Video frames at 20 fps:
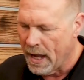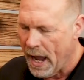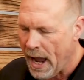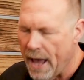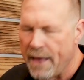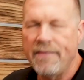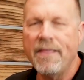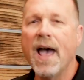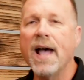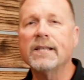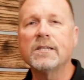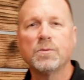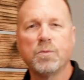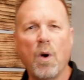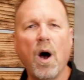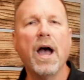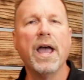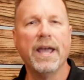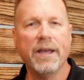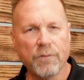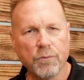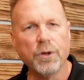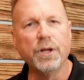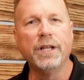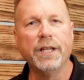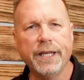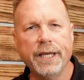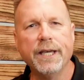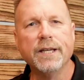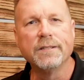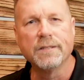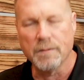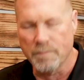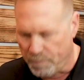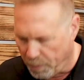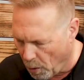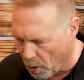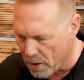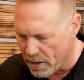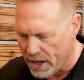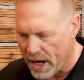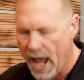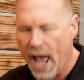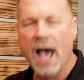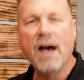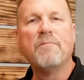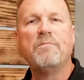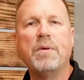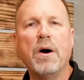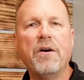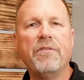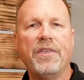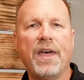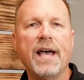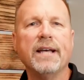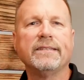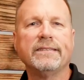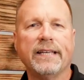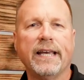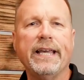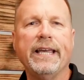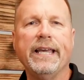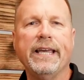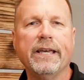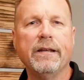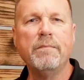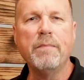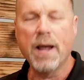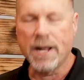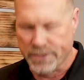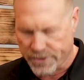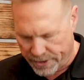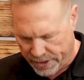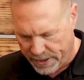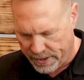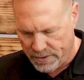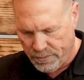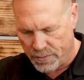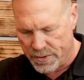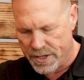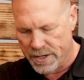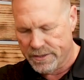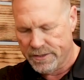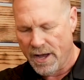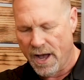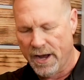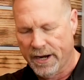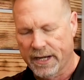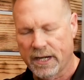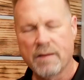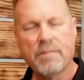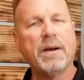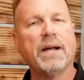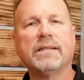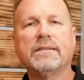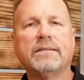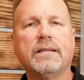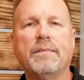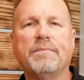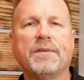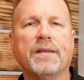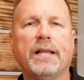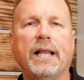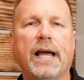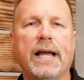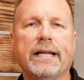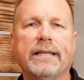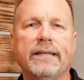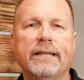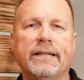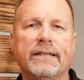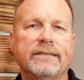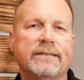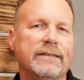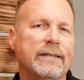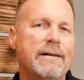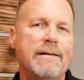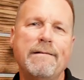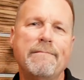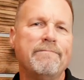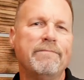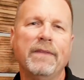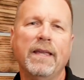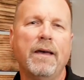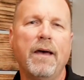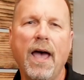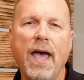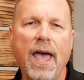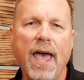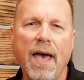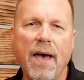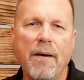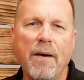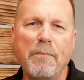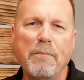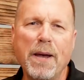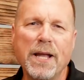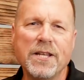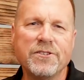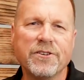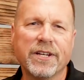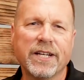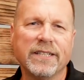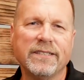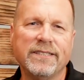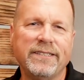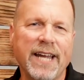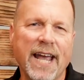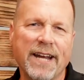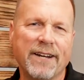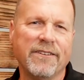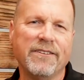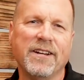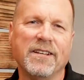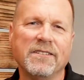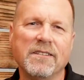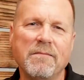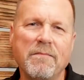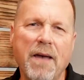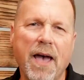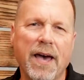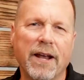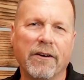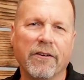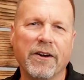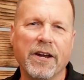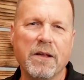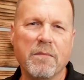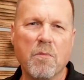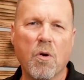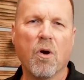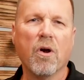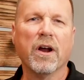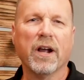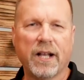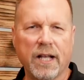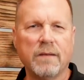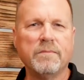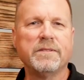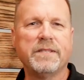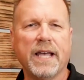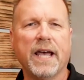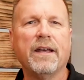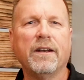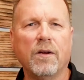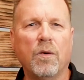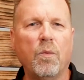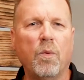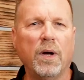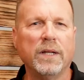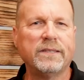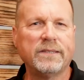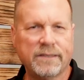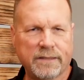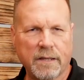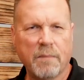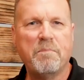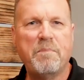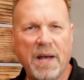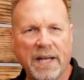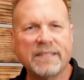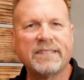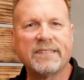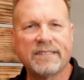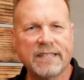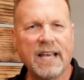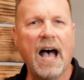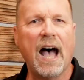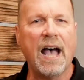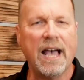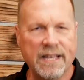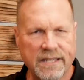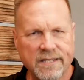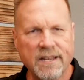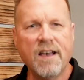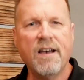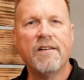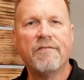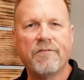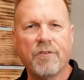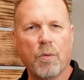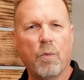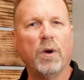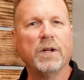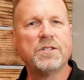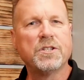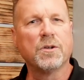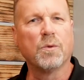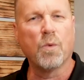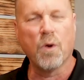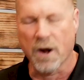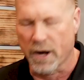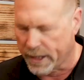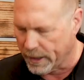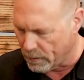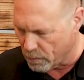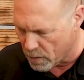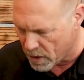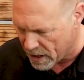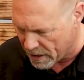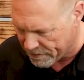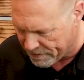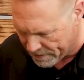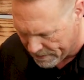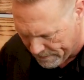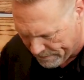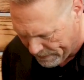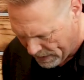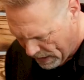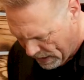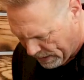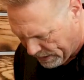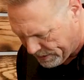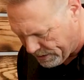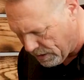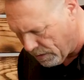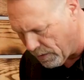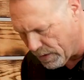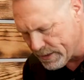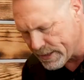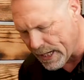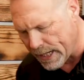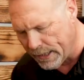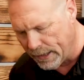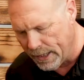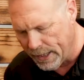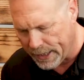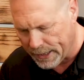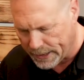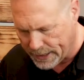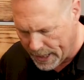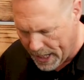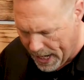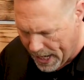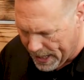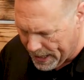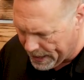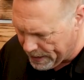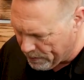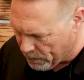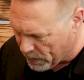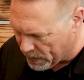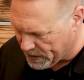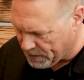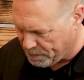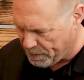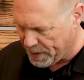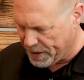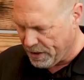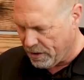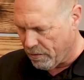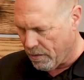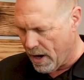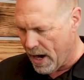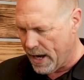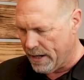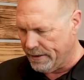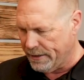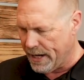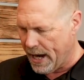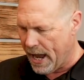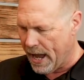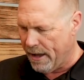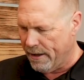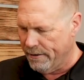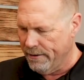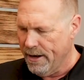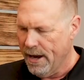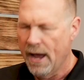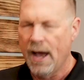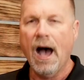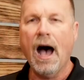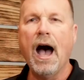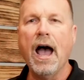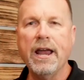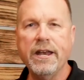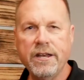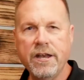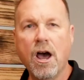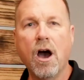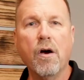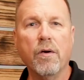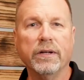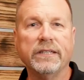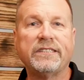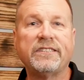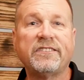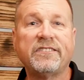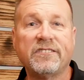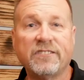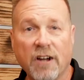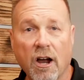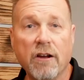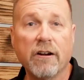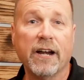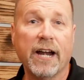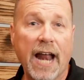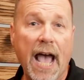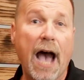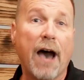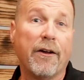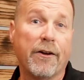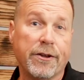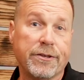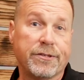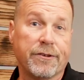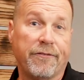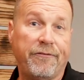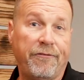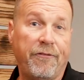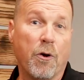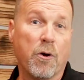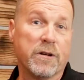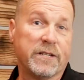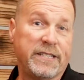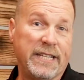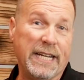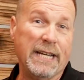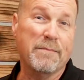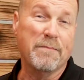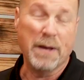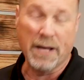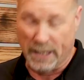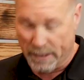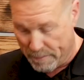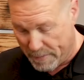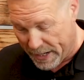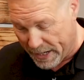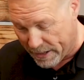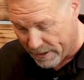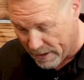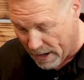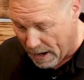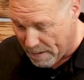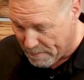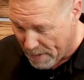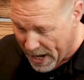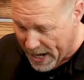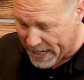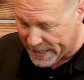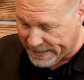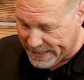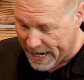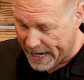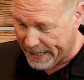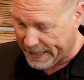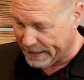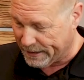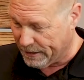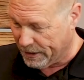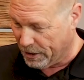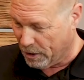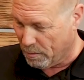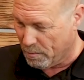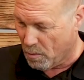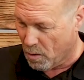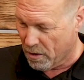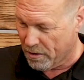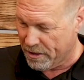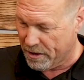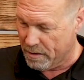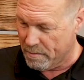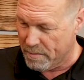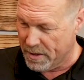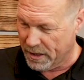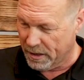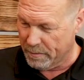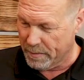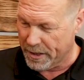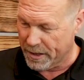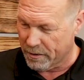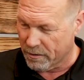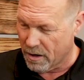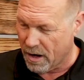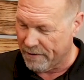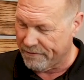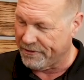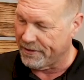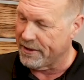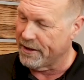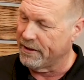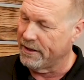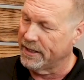And that's why it really is important to have both SAE and metric, because when you're talking about something like this, metric and standard doesn't matter anymore. It comes down to what's the best size for what you're working with. So as I look at the head and what's been ground down, I know it started out as a 14 millimeter. I might have taken a little more than a millimeter off of there.